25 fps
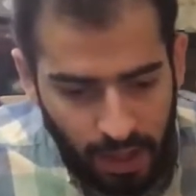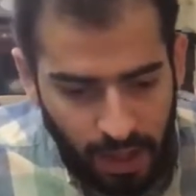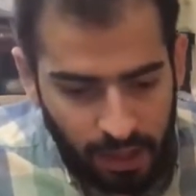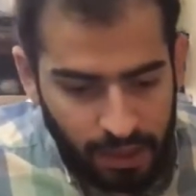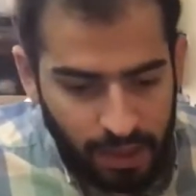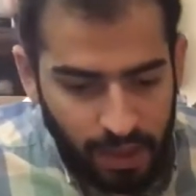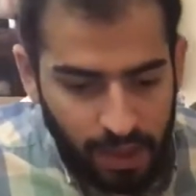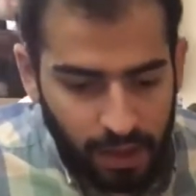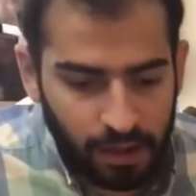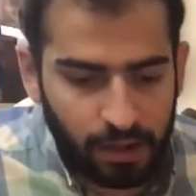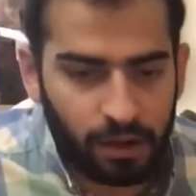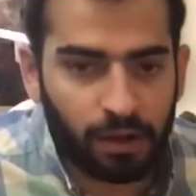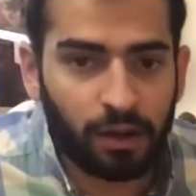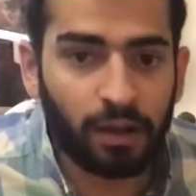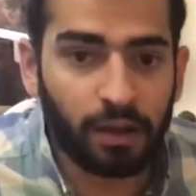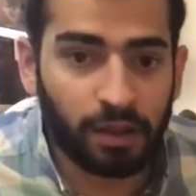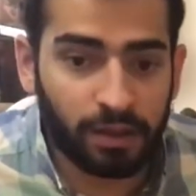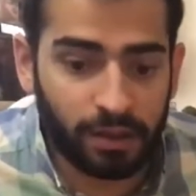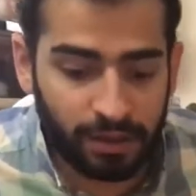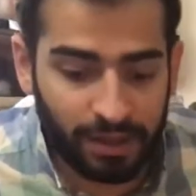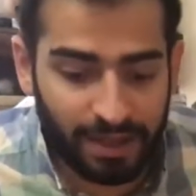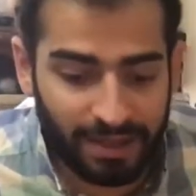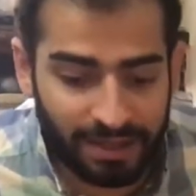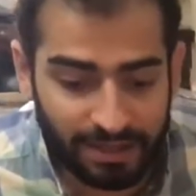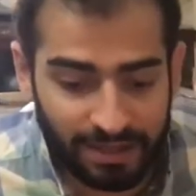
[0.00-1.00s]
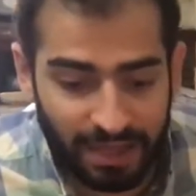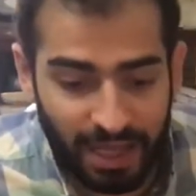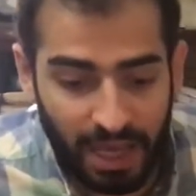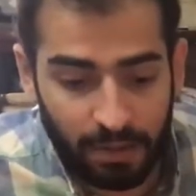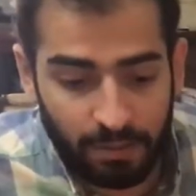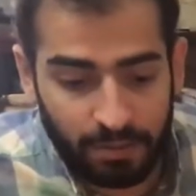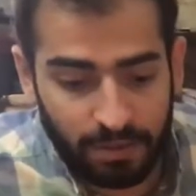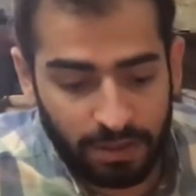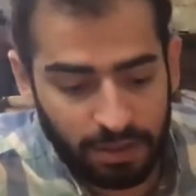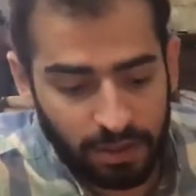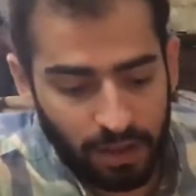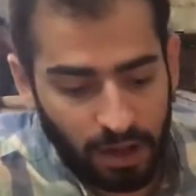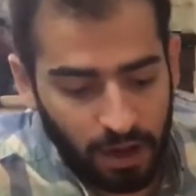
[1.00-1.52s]
And then the
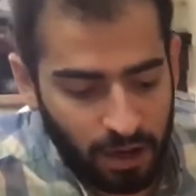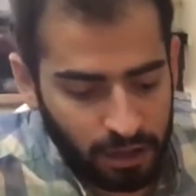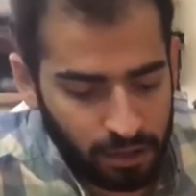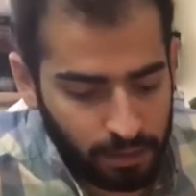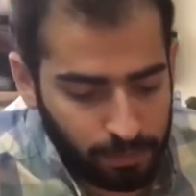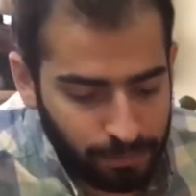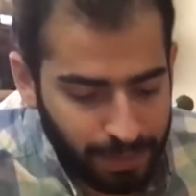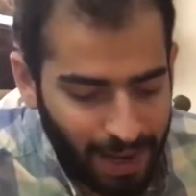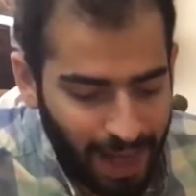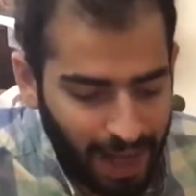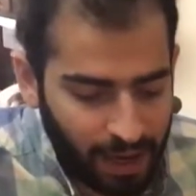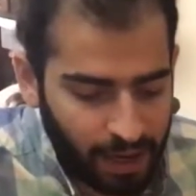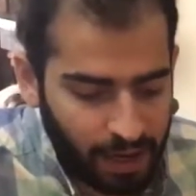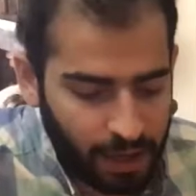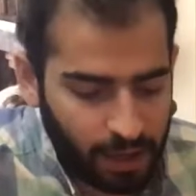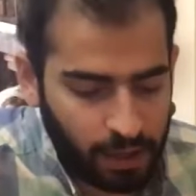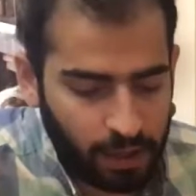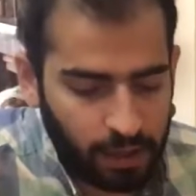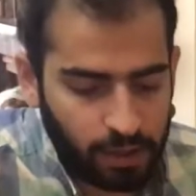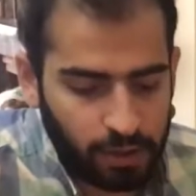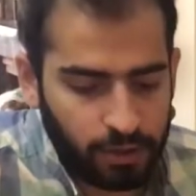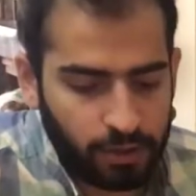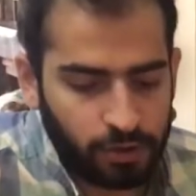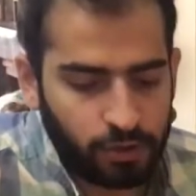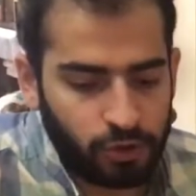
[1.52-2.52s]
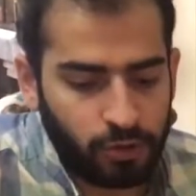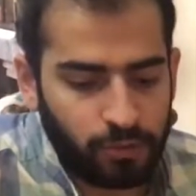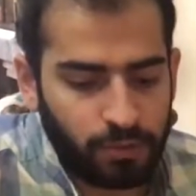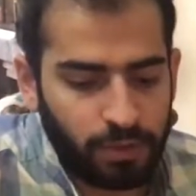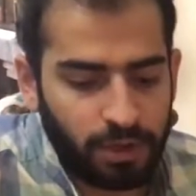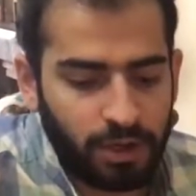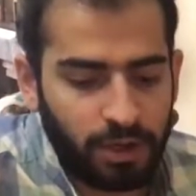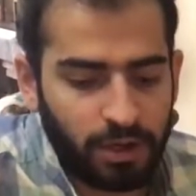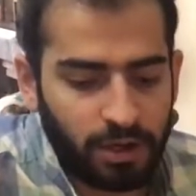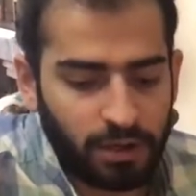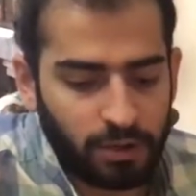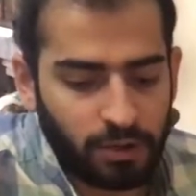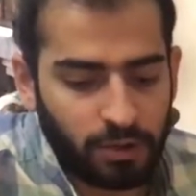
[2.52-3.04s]
same side, black, should
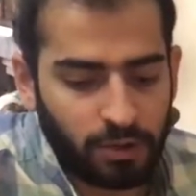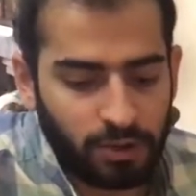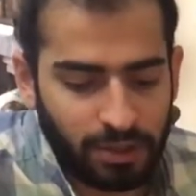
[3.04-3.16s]
be here.